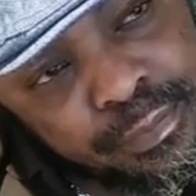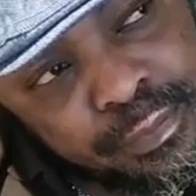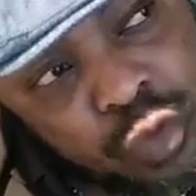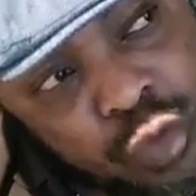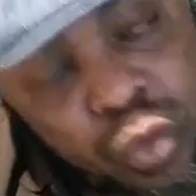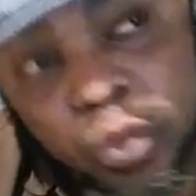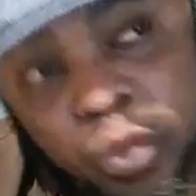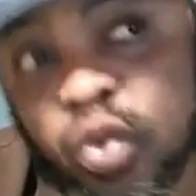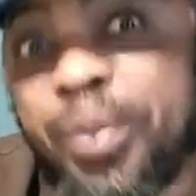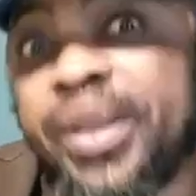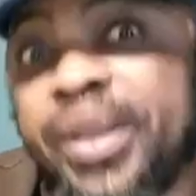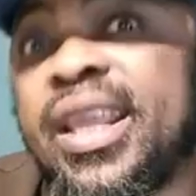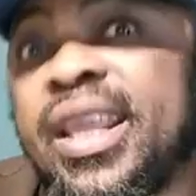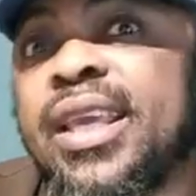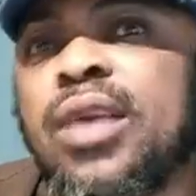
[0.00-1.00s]
You'll be
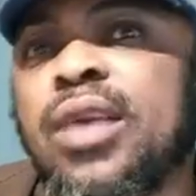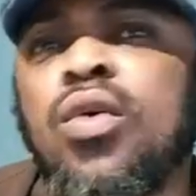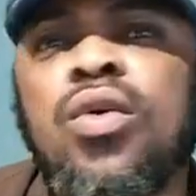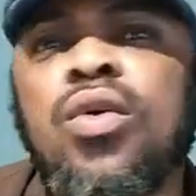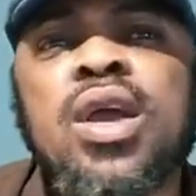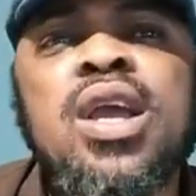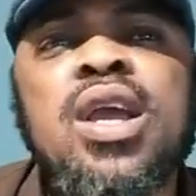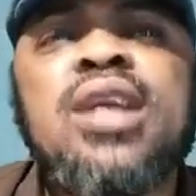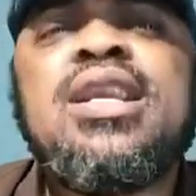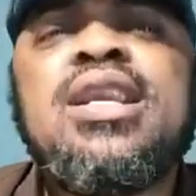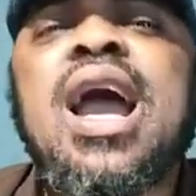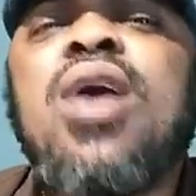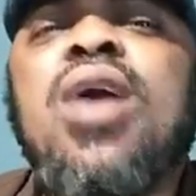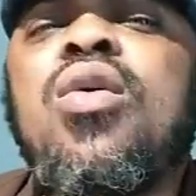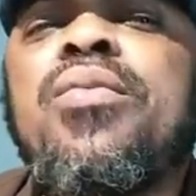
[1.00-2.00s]
thinking, oh, they are
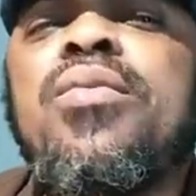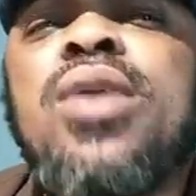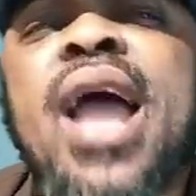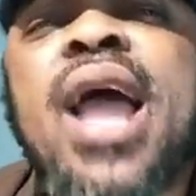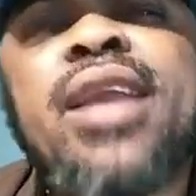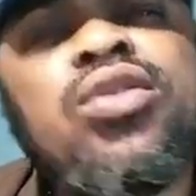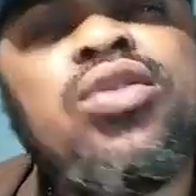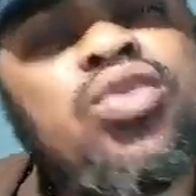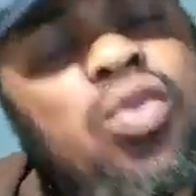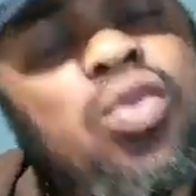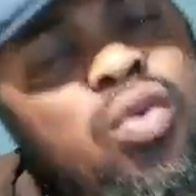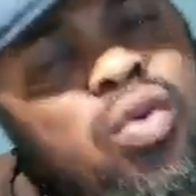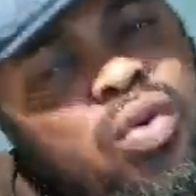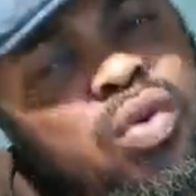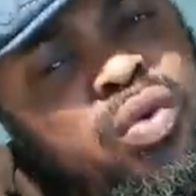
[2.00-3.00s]
humble like
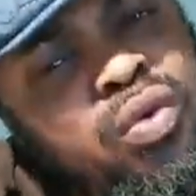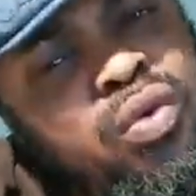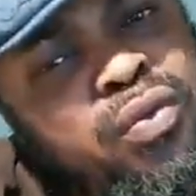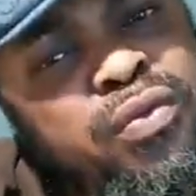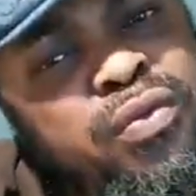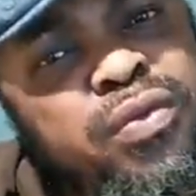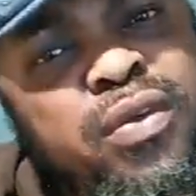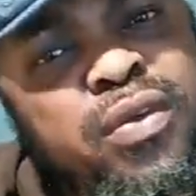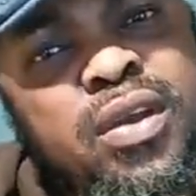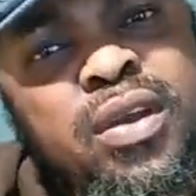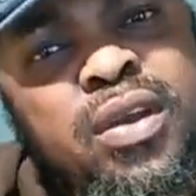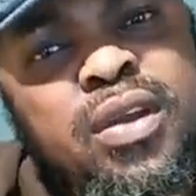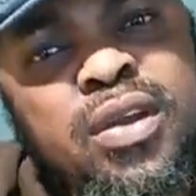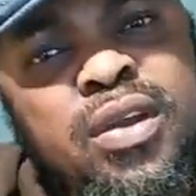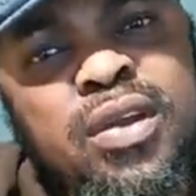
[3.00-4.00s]
dove.
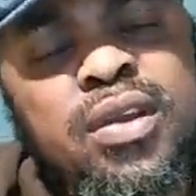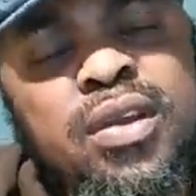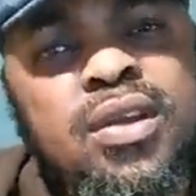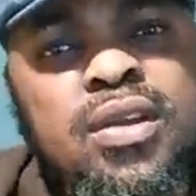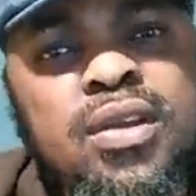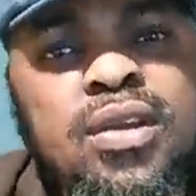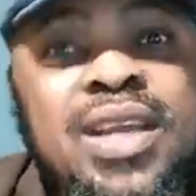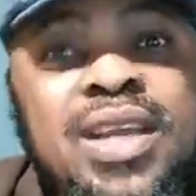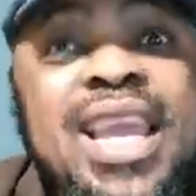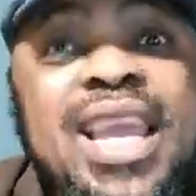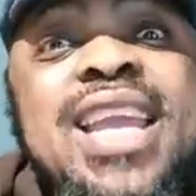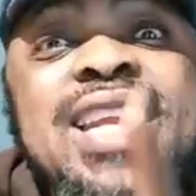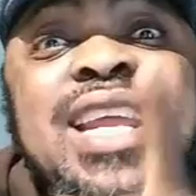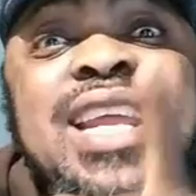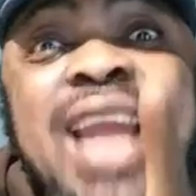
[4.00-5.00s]

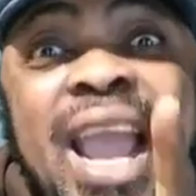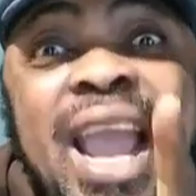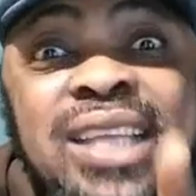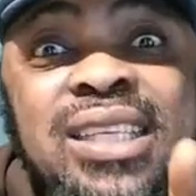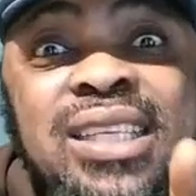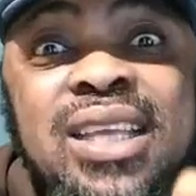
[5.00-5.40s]
In the night,